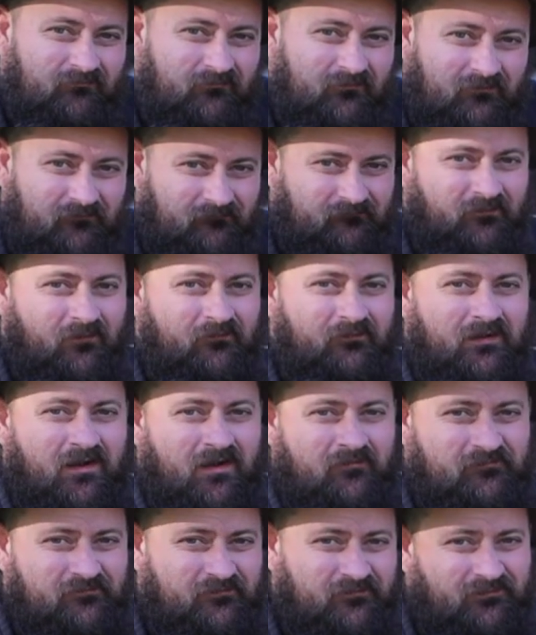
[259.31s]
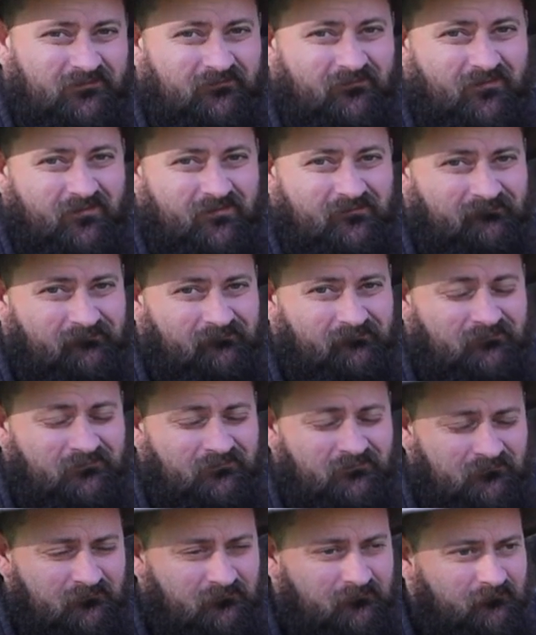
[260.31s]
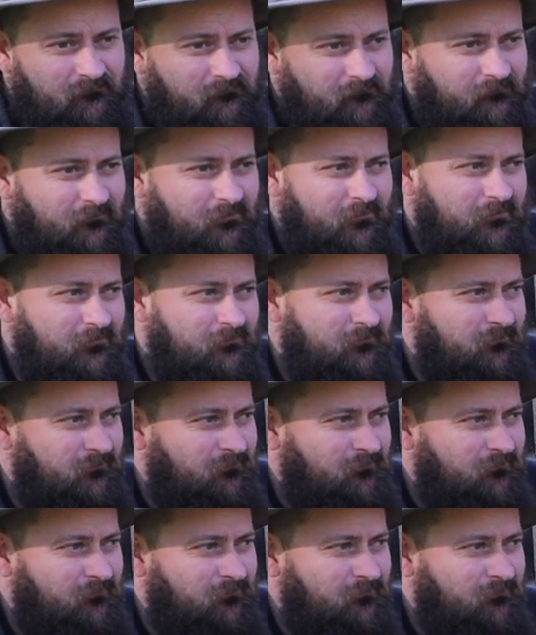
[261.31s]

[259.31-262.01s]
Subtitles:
You can tell they're $100 lights. So